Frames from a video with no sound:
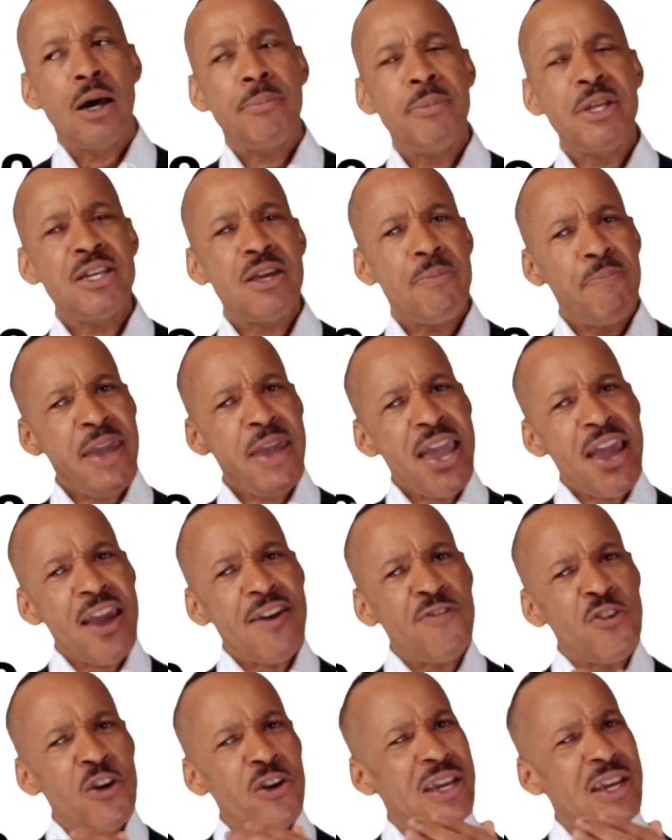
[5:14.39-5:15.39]
I mean, the
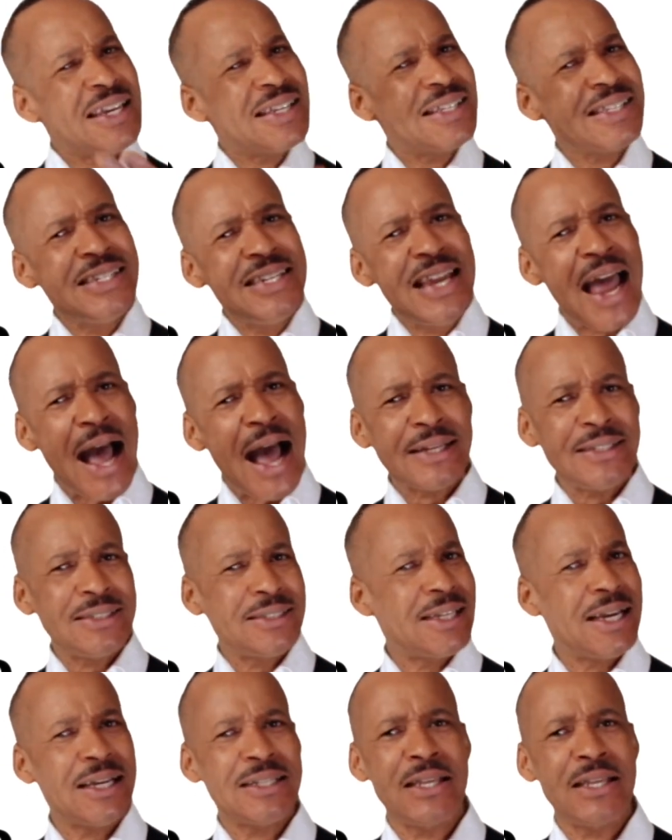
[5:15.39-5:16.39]
behavior is not
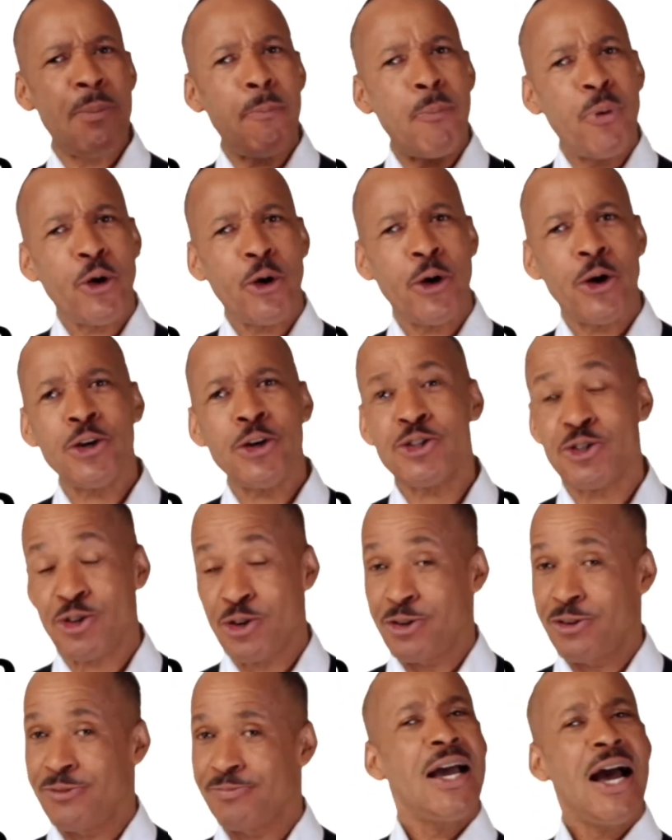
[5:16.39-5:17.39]
the person.